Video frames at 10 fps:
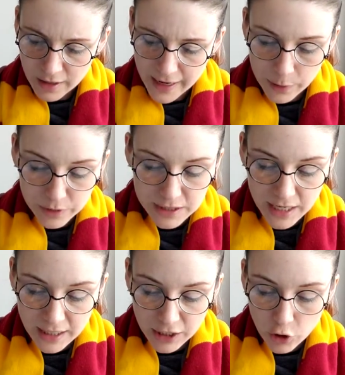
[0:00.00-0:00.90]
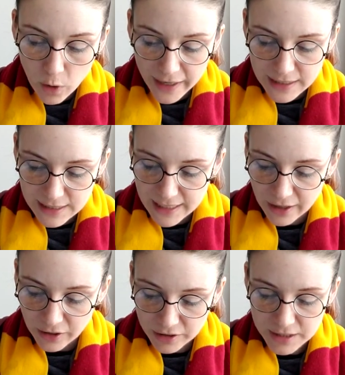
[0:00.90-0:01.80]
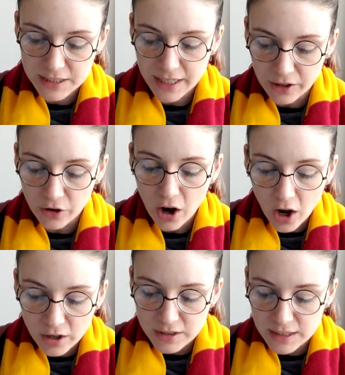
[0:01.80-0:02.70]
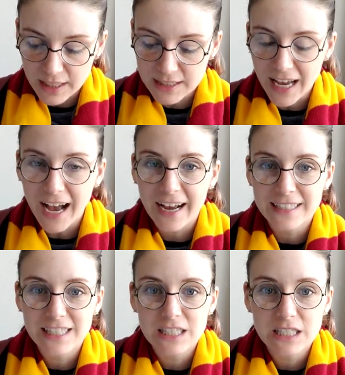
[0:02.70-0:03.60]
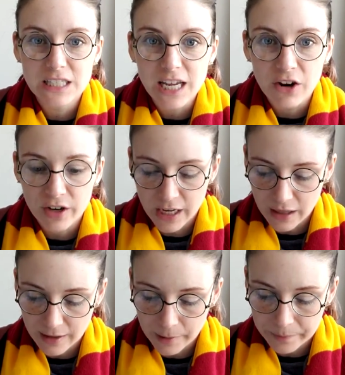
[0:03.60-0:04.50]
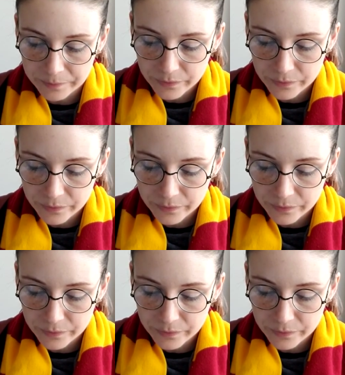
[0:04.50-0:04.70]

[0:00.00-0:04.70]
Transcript: It was standing quite still, all 6 eyes staring at them.